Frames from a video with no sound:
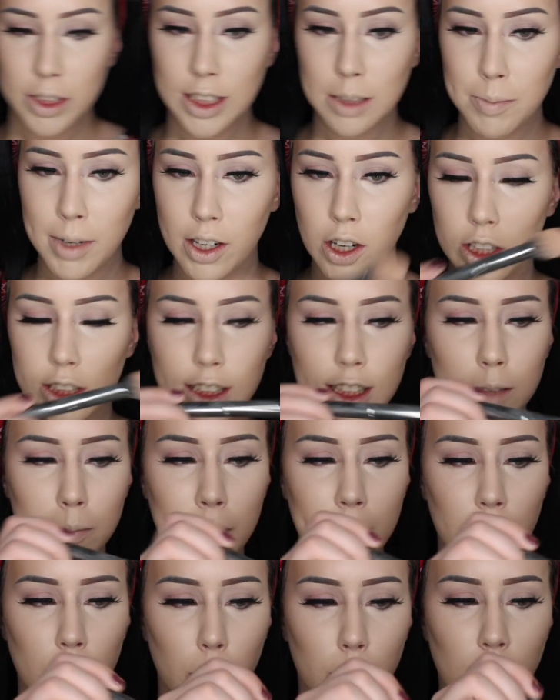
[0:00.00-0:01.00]
using my
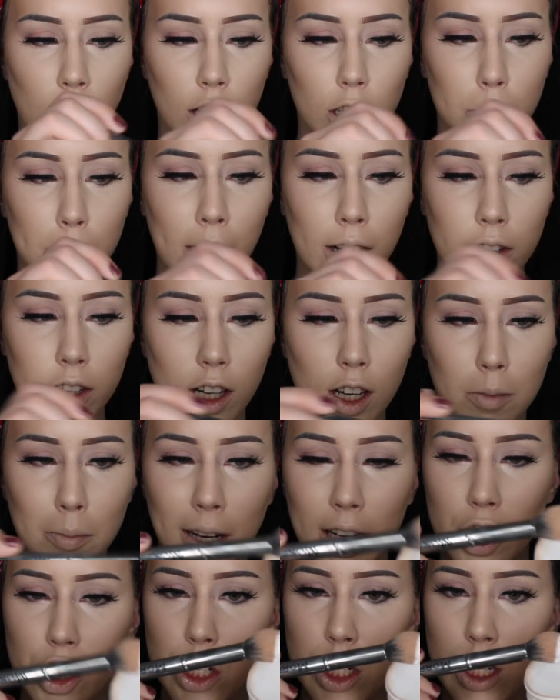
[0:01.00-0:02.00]
RCMA No Color Powder on
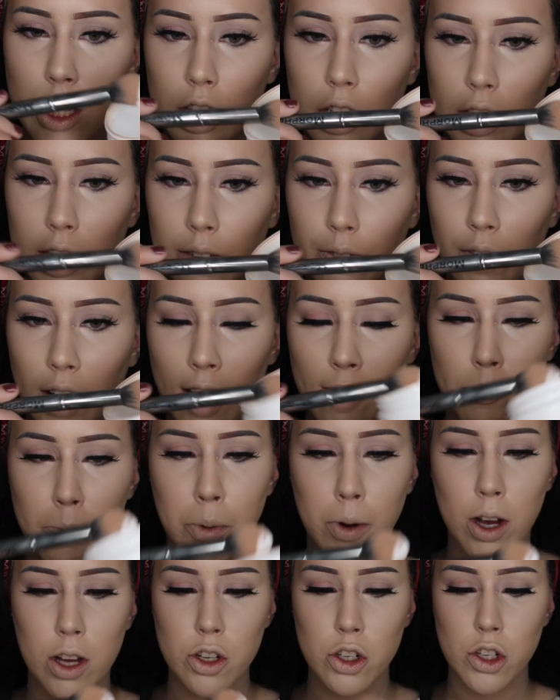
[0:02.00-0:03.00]
my G35
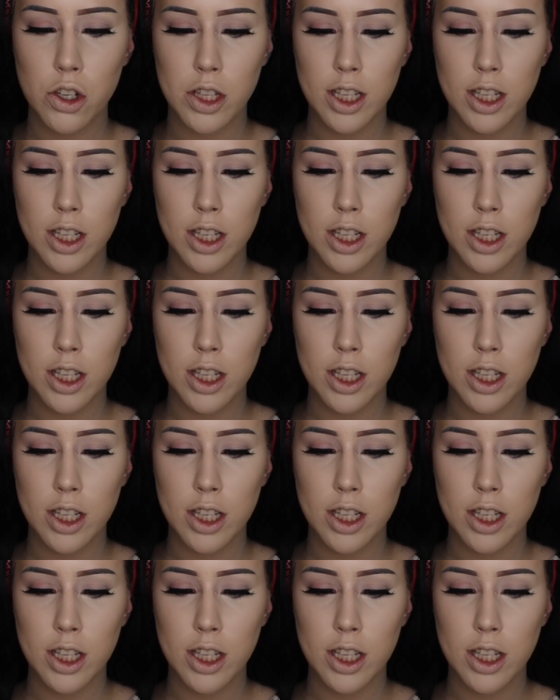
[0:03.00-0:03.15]
brush.